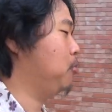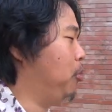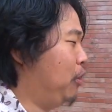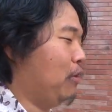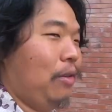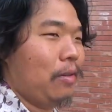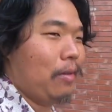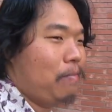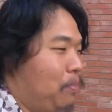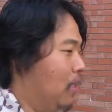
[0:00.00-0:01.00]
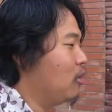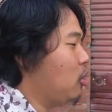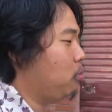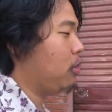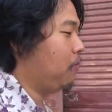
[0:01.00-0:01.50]
or the
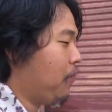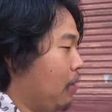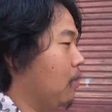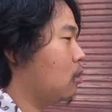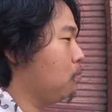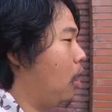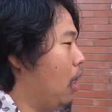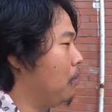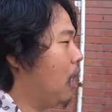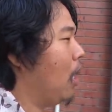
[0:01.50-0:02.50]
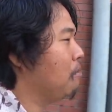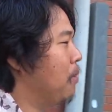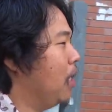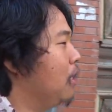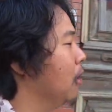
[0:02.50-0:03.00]
Egyptian famous Mohammed
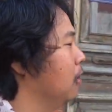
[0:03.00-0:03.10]
Ahmed,